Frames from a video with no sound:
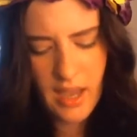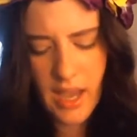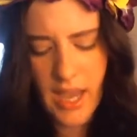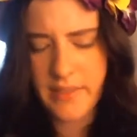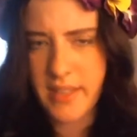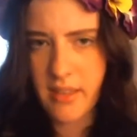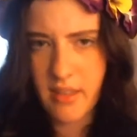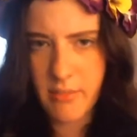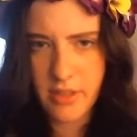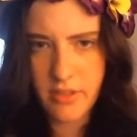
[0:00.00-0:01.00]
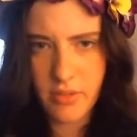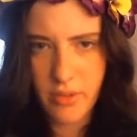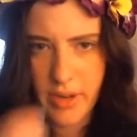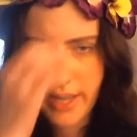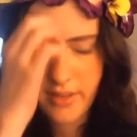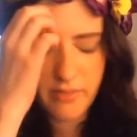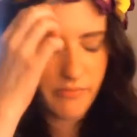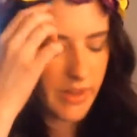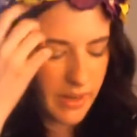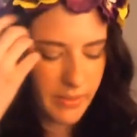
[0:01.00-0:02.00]
I have seen them in the store
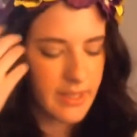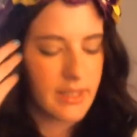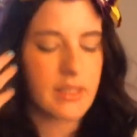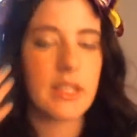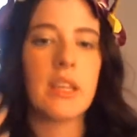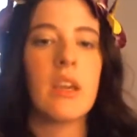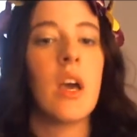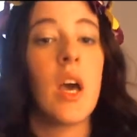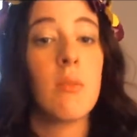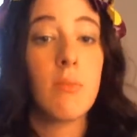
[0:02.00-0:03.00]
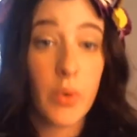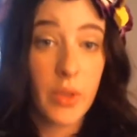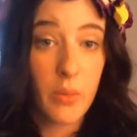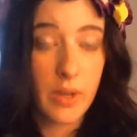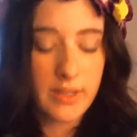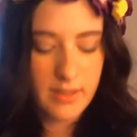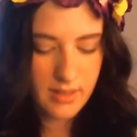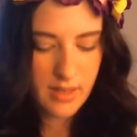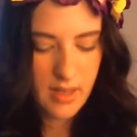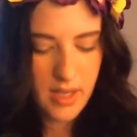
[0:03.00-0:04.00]
very recently, more than
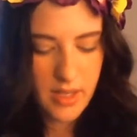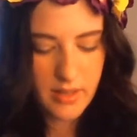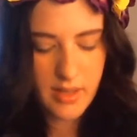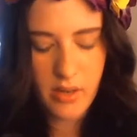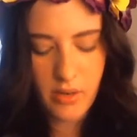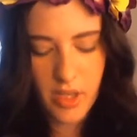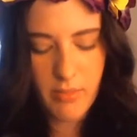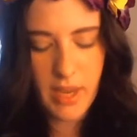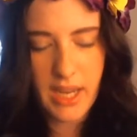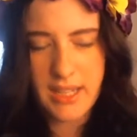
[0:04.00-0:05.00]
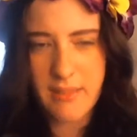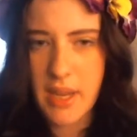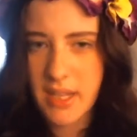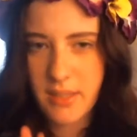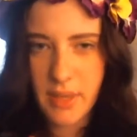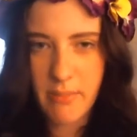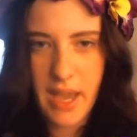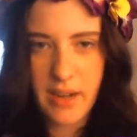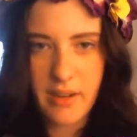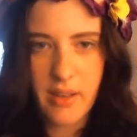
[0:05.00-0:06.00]
once. So it may just be a
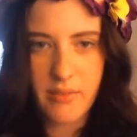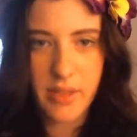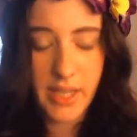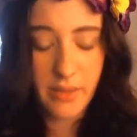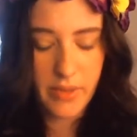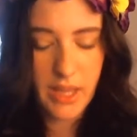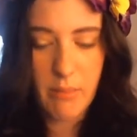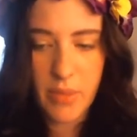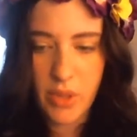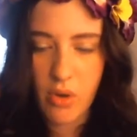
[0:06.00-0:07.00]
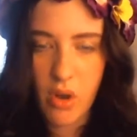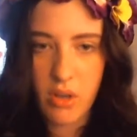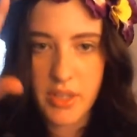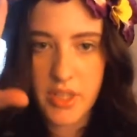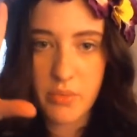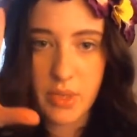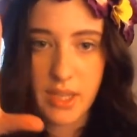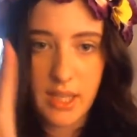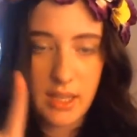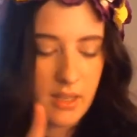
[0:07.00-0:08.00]
matter of looking for them, but they're all on this
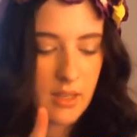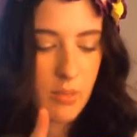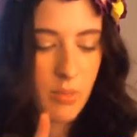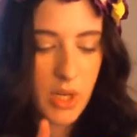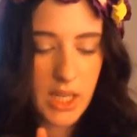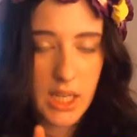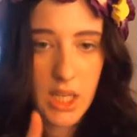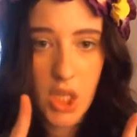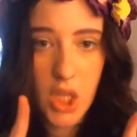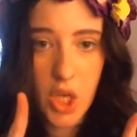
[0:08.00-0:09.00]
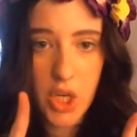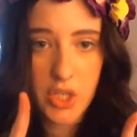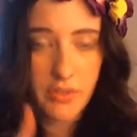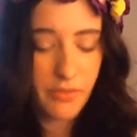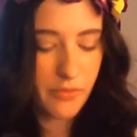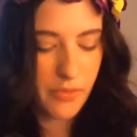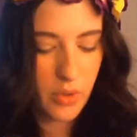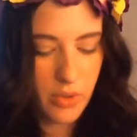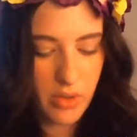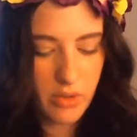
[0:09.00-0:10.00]
really pretty large
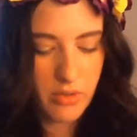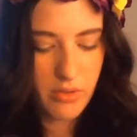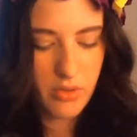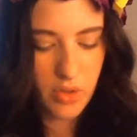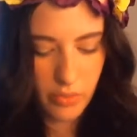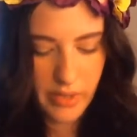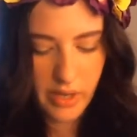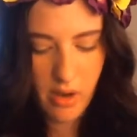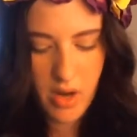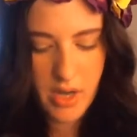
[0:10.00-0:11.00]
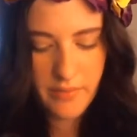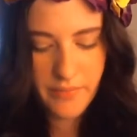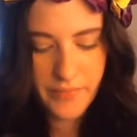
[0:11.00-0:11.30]
floral jewelry card.